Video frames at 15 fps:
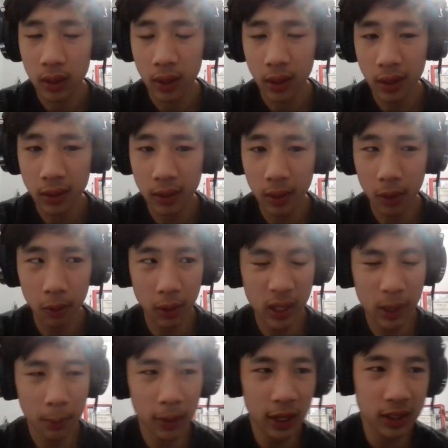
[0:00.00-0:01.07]
Hello,
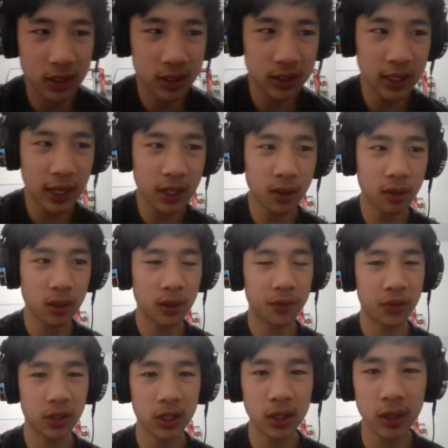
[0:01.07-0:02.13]
welcome back to the channel. If
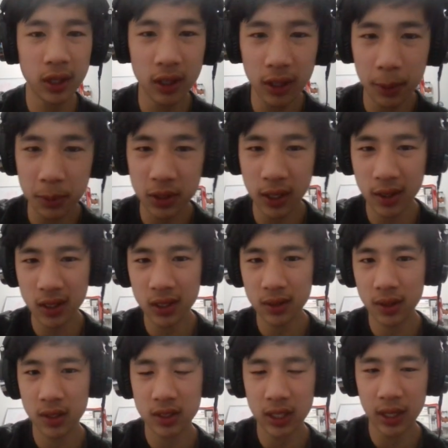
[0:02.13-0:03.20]
you're new here, I'm trying to
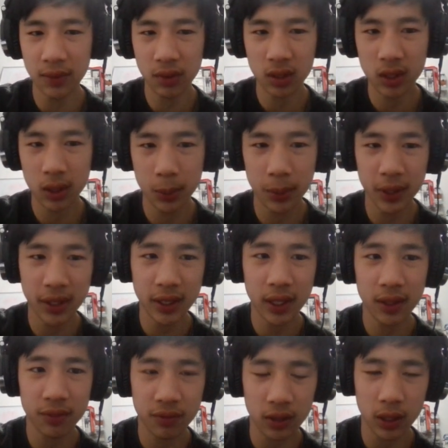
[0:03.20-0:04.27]
learn Java completely
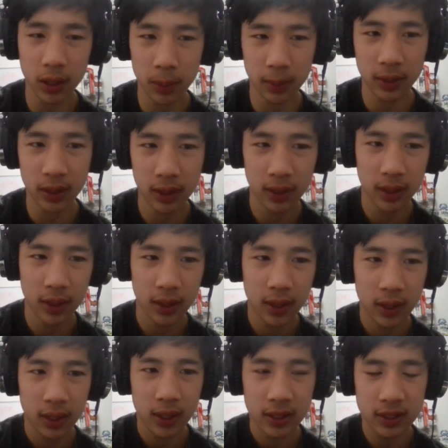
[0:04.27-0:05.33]
from
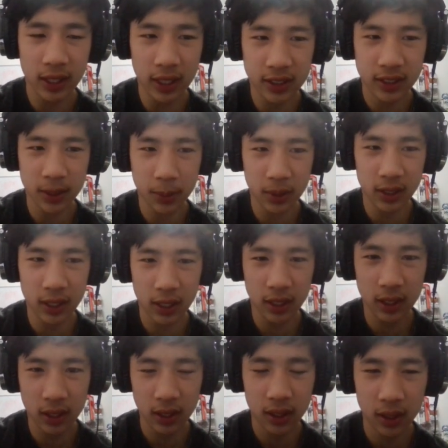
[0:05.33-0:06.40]

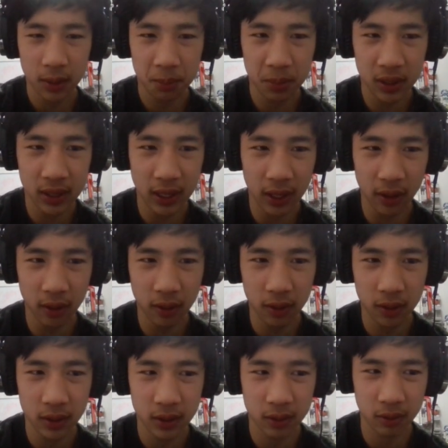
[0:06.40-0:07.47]
ChatGPT, but
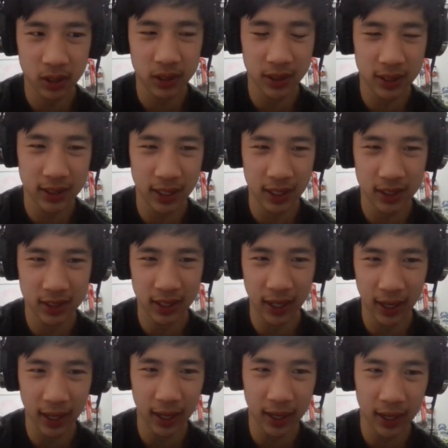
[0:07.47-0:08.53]
now recently changed
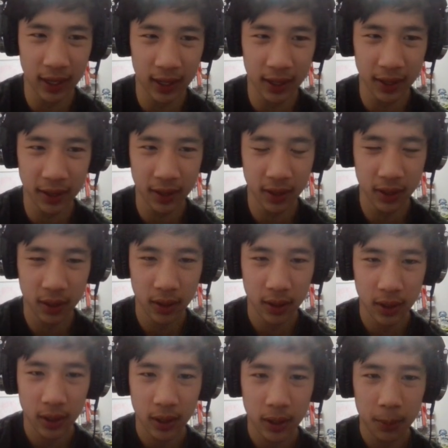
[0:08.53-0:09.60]
to AI
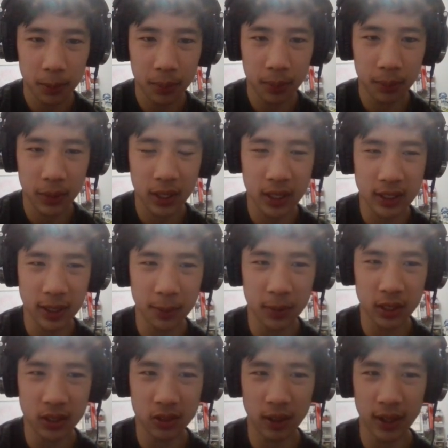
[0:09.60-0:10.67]
because I've
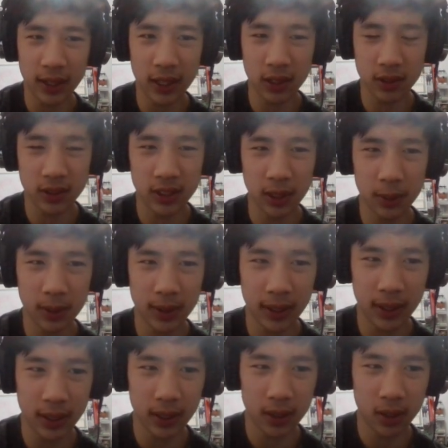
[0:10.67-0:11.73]
been trying out
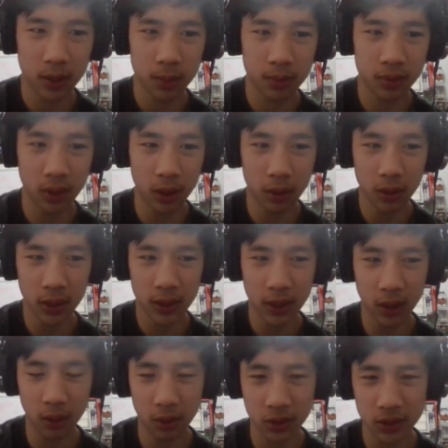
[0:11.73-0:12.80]
Gemini Pro,
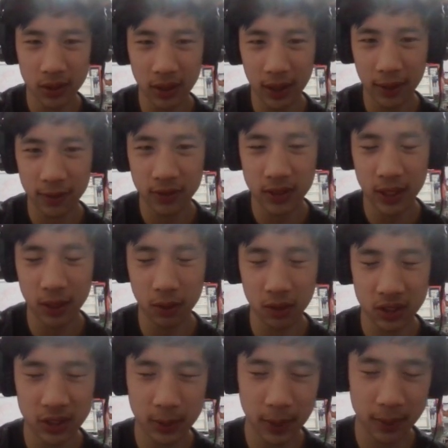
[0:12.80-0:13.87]
not Ultra. I've said Ultra in my